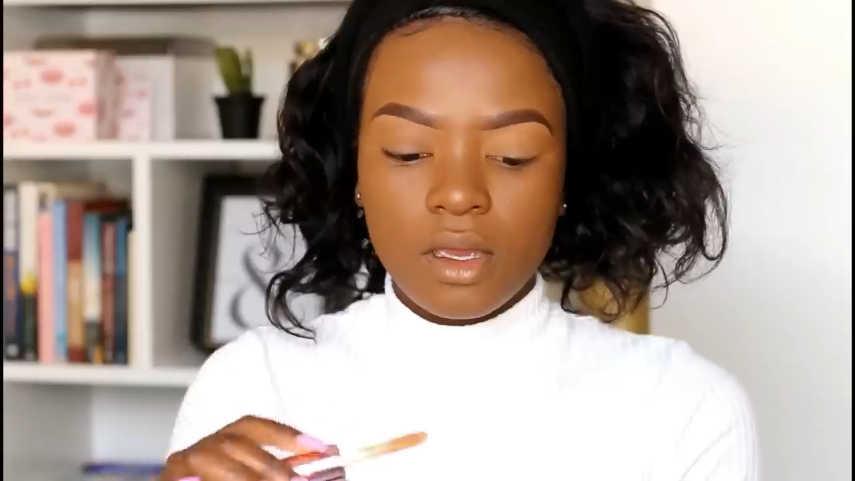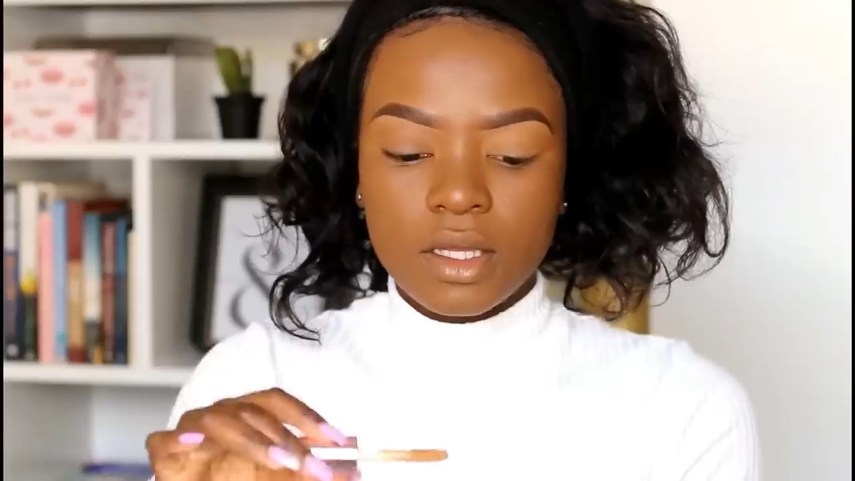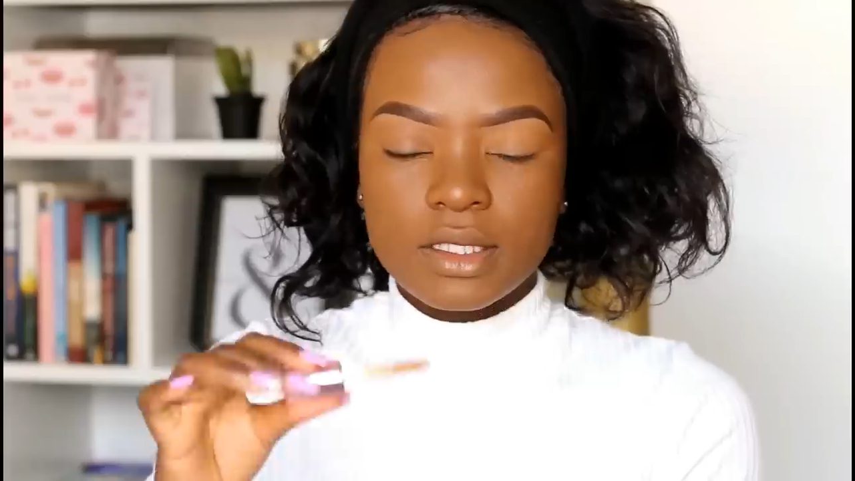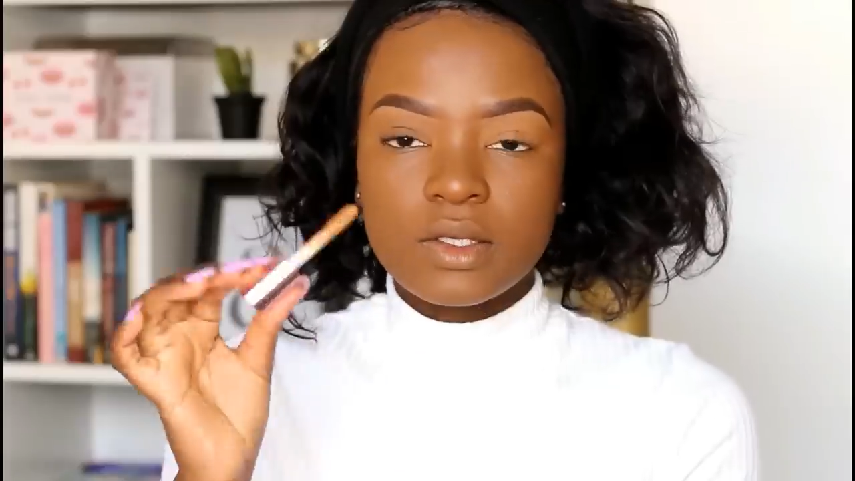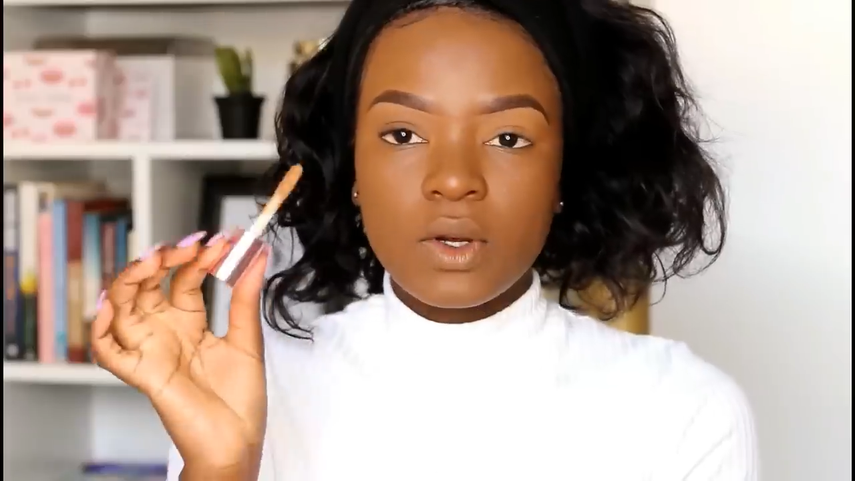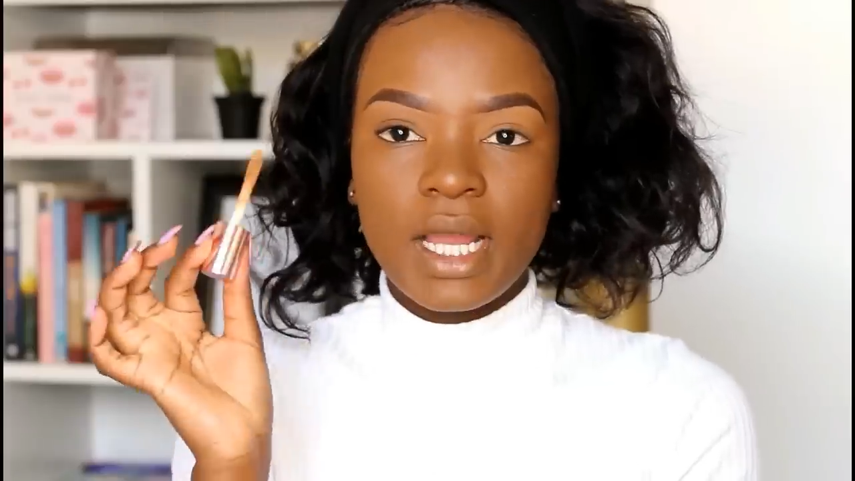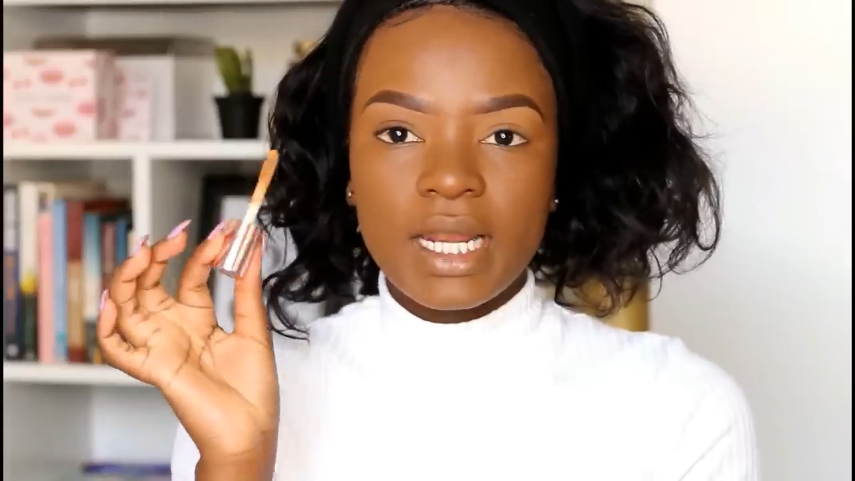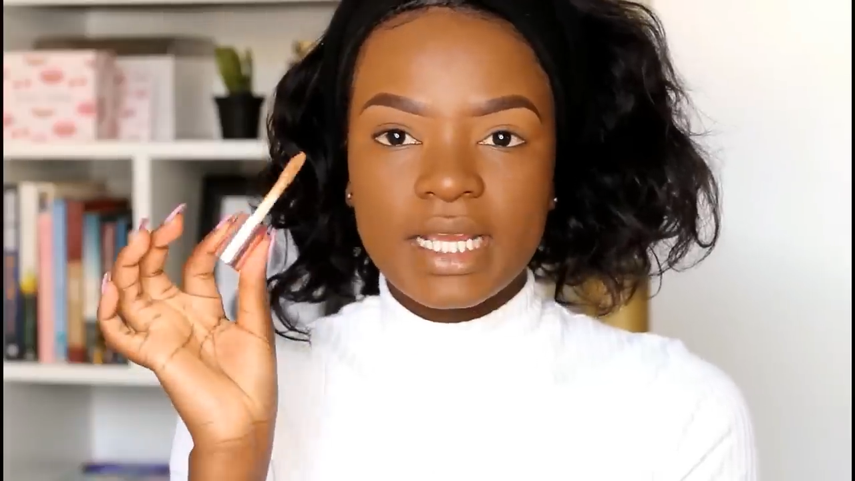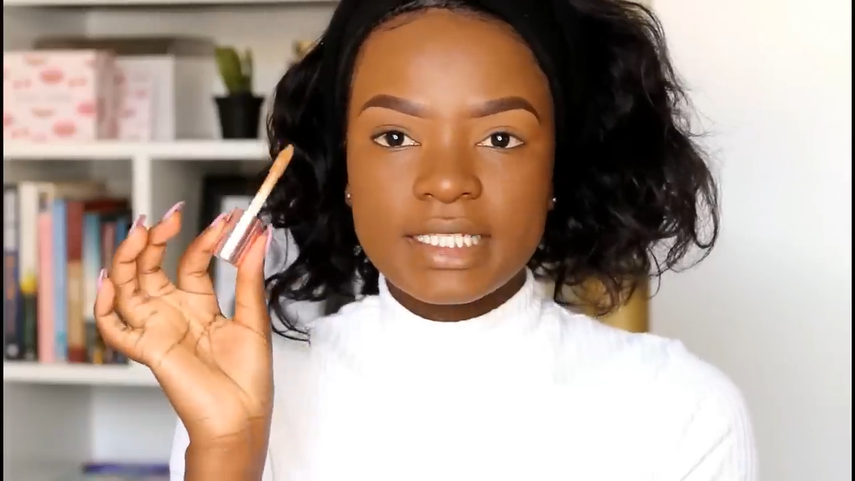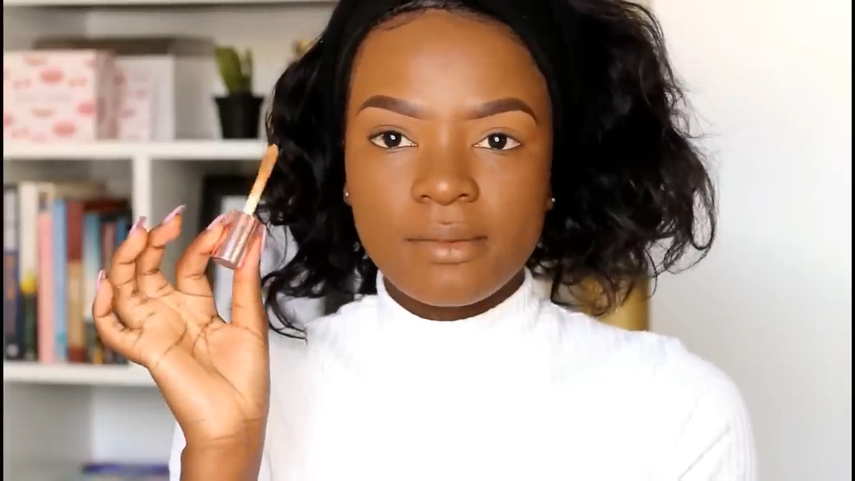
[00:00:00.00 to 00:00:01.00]
to highlight,
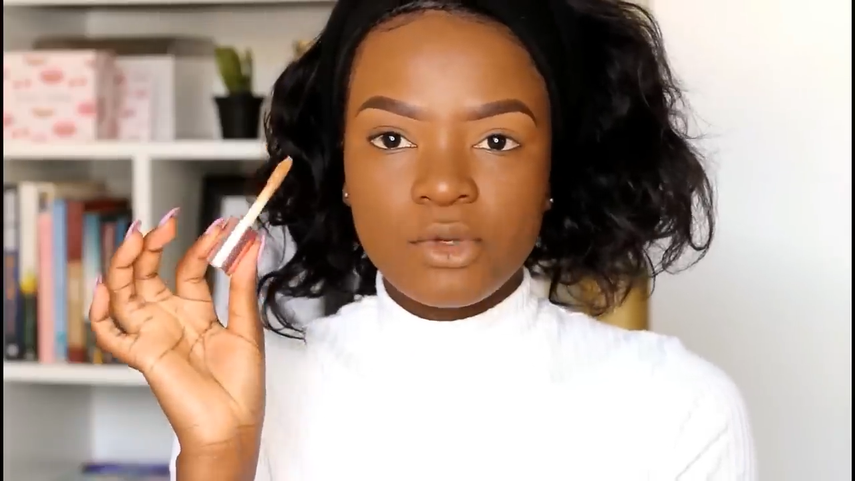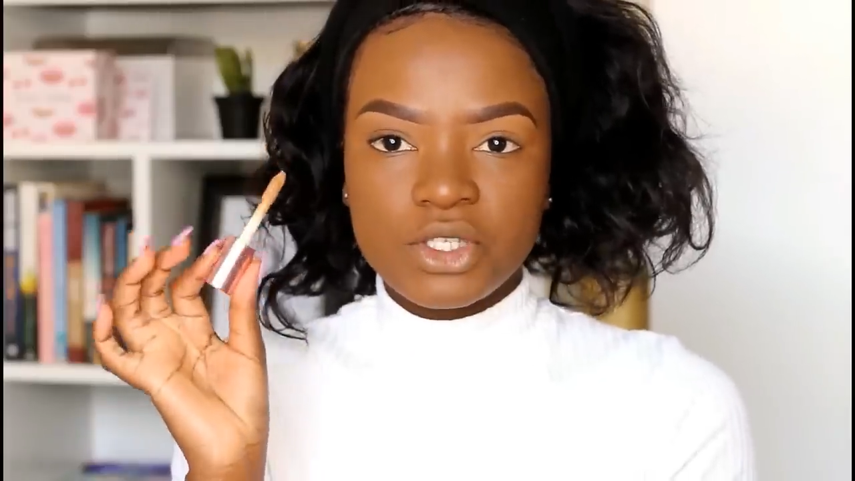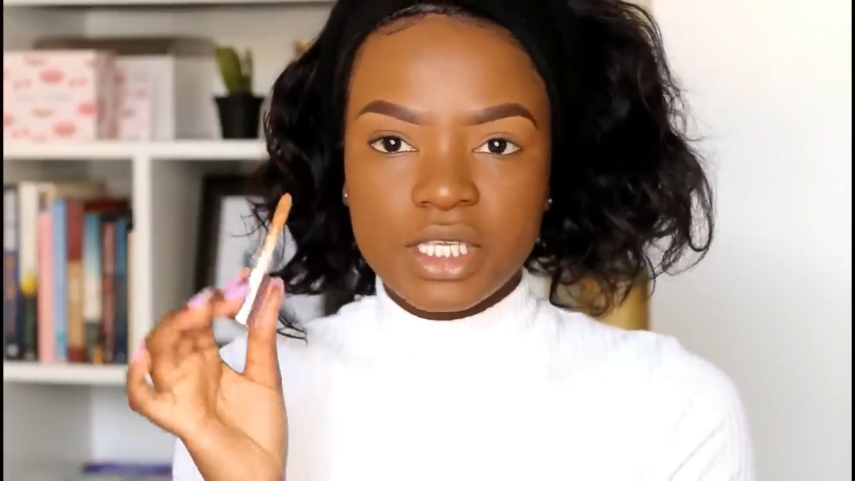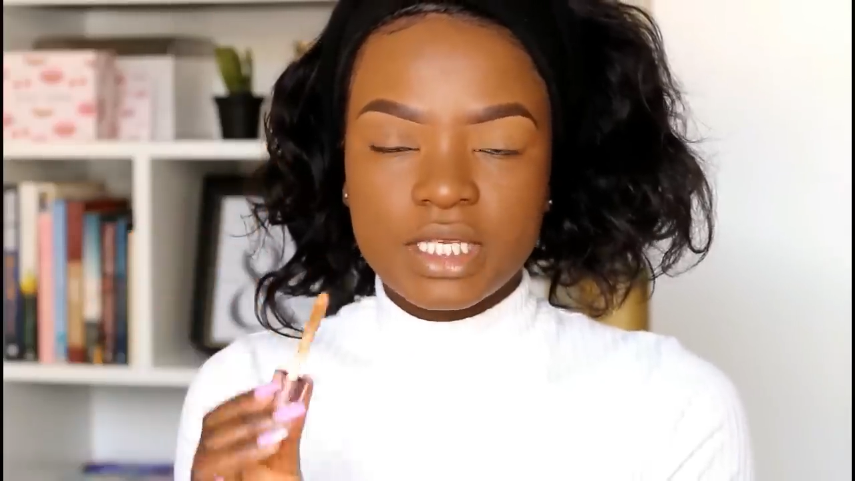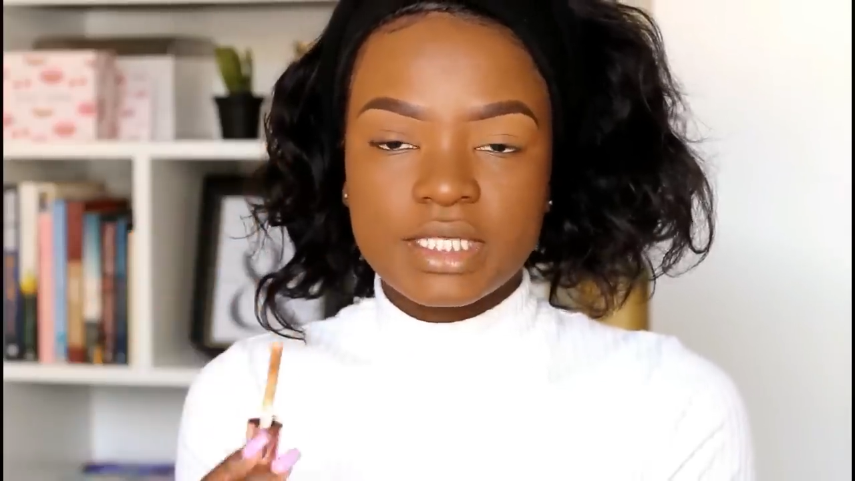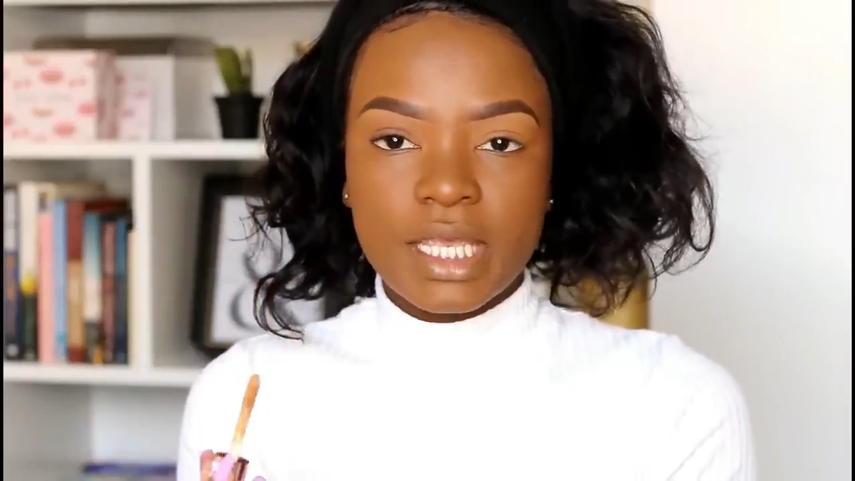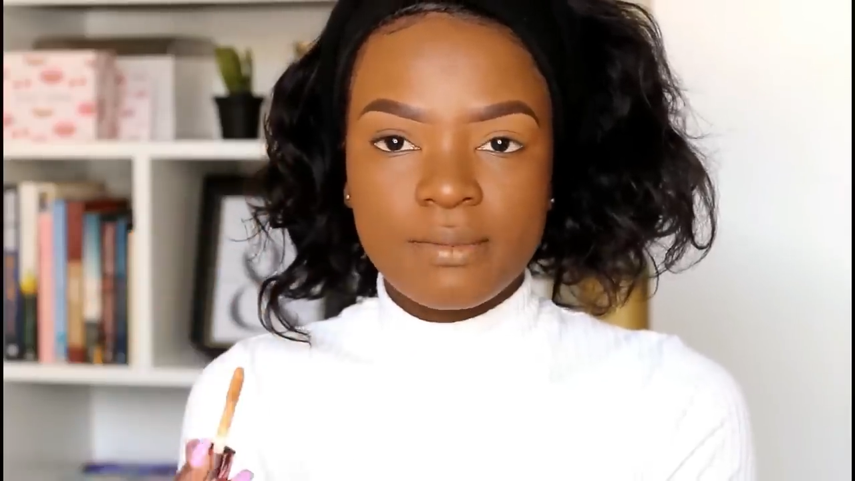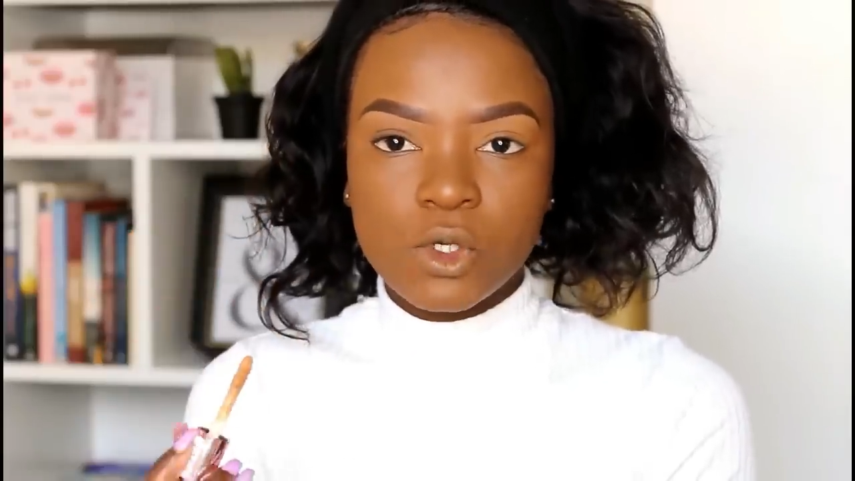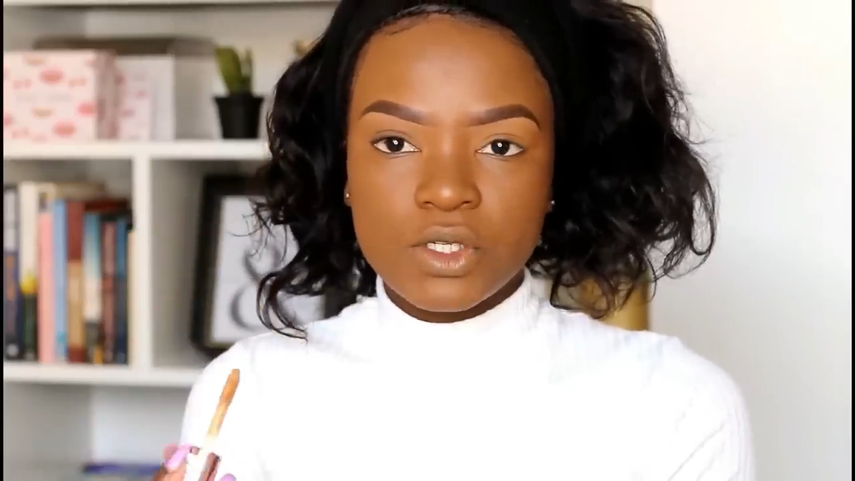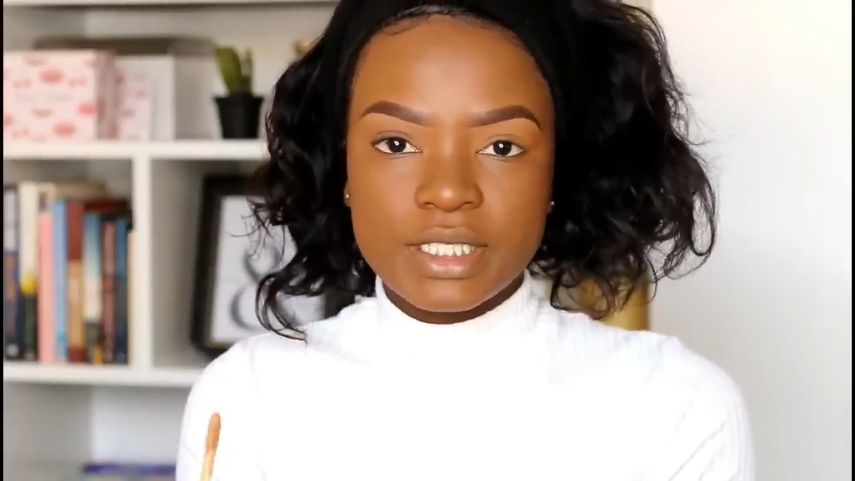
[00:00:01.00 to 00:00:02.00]
I'm using the same
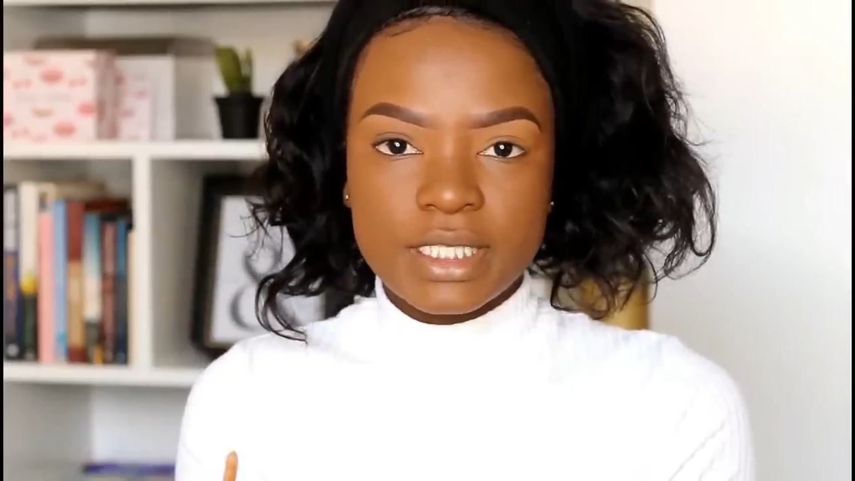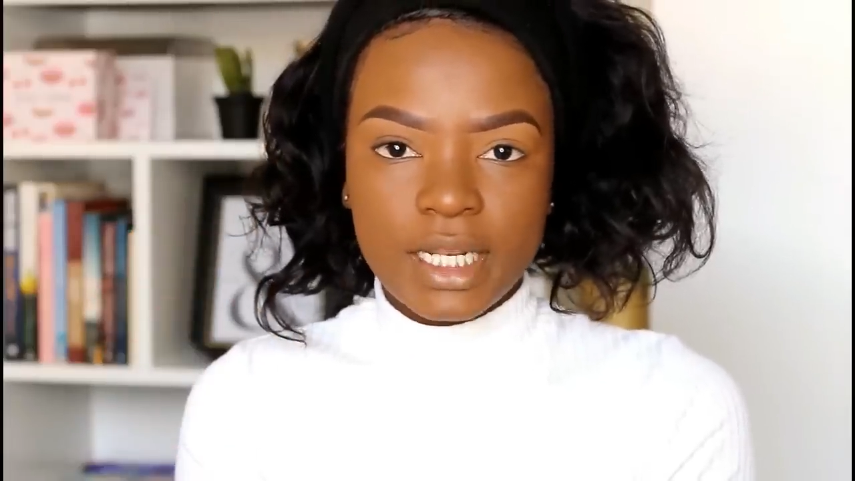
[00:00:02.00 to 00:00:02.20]
concealer,